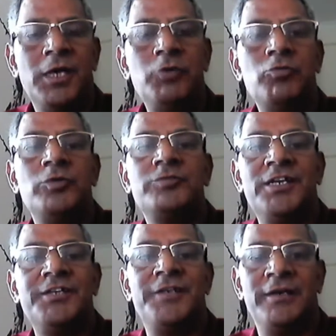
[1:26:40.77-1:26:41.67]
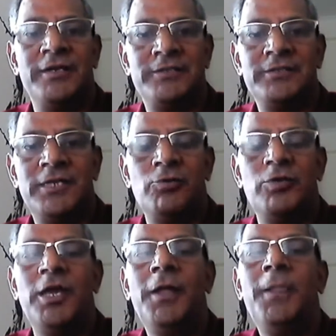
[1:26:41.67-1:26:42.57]
You set a target that,
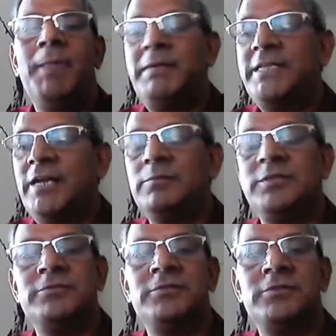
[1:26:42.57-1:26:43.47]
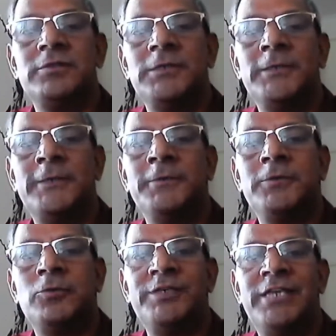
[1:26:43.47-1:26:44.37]
okay, by the end of this
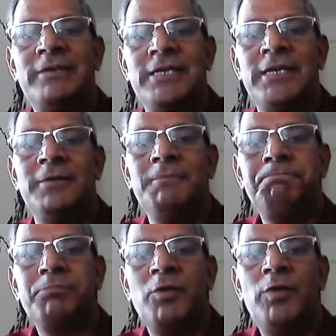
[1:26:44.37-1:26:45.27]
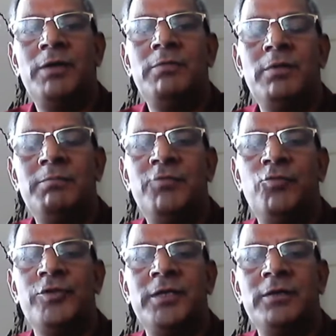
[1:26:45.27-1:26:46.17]
COVID-19,
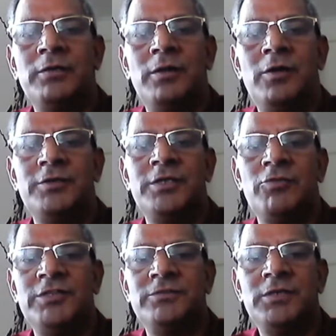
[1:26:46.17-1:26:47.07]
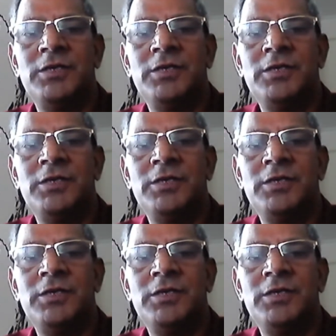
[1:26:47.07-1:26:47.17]
before the lockdown is